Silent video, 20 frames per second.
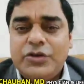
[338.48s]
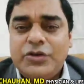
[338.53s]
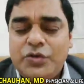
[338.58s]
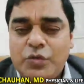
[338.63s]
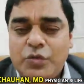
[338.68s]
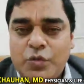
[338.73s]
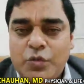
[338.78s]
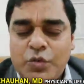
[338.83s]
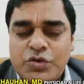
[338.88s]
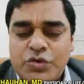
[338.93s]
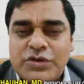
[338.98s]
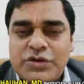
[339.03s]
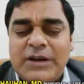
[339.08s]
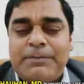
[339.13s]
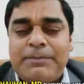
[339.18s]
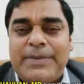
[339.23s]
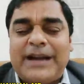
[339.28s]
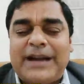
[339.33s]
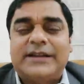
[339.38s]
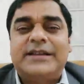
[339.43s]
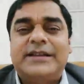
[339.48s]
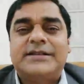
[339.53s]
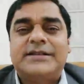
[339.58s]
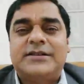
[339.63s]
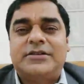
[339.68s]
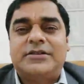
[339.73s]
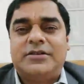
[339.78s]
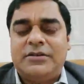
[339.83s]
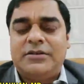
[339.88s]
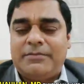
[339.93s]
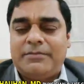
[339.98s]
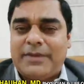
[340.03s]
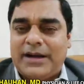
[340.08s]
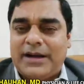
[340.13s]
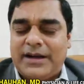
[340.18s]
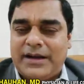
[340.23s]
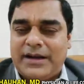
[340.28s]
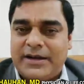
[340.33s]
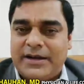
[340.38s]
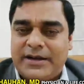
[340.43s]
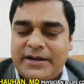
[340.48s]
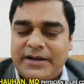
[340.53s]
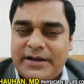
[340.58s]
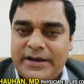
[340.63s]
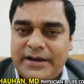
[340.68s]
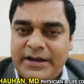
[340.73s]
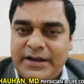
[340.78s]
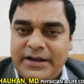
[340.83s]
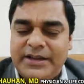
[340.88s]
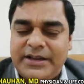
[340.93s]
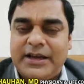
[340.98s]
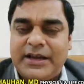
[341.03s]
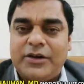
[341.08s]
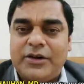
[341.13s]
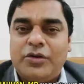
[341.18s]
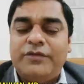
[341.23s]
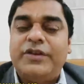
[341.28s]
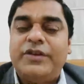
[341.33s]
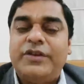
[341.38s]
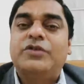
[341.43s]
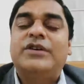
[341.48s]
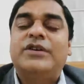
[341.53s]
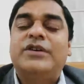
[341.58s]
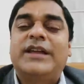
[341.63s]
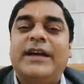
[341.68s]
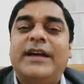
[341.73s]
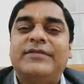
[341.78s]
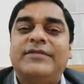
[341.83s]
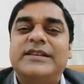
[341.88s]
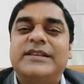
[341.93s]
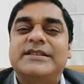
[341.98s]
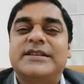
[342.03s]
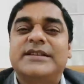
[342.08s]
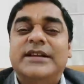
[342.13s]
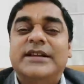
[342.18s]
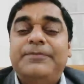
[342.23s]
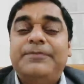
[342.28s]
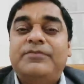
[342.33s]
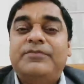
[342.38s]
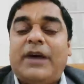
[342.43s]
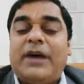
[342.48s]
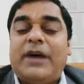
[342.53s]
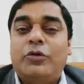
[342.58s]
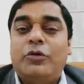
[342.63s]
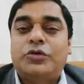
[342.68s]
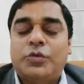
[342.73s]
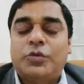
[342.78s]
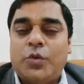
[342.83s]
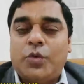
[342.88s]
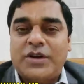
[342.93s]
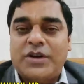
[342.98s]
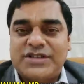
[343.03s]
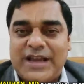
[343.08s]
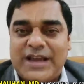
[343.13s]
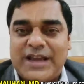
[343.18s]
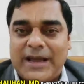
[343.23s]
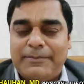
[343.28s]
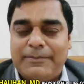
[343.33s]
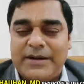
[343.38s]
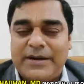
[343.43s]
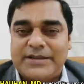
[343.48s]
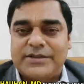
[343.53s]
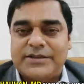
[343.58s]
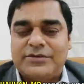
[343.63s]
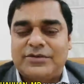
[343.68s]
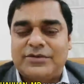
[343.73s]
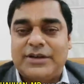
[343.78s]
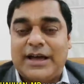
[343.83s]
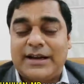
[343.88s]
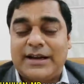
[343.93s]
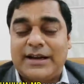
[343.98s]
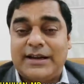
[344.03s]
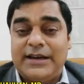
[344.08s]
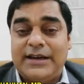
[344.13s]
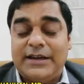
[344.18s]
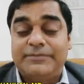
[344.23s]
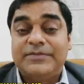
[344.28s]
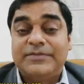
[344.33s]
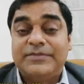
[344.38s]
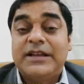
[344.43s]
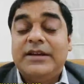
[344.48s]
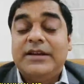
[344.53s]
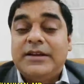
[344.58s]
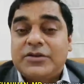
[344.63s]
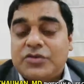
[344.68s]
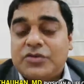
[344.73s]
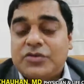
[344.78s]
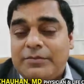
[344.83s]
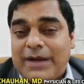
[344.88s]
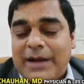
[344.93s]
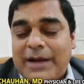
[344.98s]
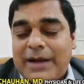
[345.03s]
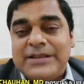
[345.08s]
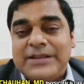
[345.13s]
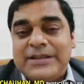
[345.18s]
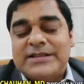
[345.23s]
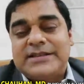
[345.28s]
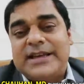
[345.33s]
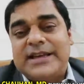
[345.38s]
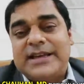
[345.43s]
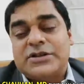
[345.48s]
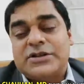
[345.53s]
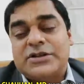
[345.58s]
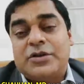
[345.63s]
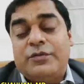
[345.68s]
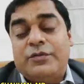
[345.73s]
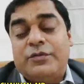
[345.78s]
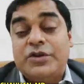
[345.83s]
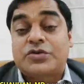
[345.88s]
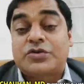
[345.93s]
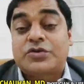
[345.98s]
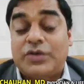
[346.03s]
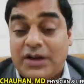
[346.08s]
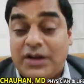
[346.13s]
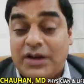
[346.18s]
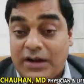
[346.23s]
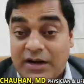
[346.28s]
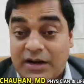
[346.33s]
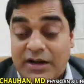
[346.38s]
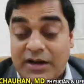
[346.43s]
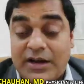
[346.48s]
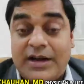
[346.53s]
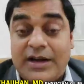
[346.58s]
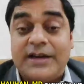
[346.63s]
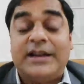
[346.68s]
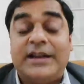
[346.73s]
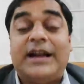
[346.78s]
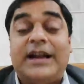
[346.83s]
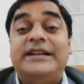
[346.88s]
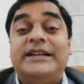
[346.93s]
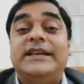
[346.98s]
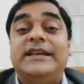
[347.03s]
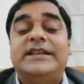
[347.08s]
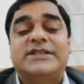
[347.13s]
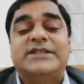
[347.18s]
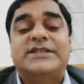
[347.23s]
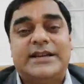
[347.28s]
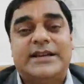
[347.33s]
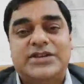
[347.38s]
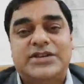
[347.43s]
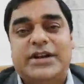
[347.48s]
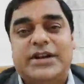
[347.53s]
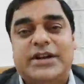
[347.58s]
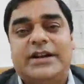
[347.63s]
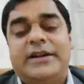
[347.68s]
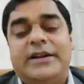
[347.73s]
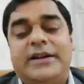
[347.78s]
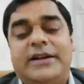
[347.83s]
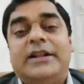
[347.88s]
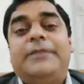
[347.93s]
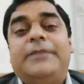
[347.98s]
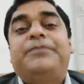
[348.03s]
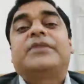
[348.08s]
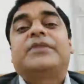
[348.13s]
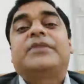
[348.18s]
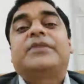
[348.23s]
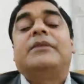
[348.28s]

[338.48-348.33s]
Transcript: Usual practice lo, India lo, we don't have these mouthwash habits, gargling. So mammal stage lo, we should learn and teach our children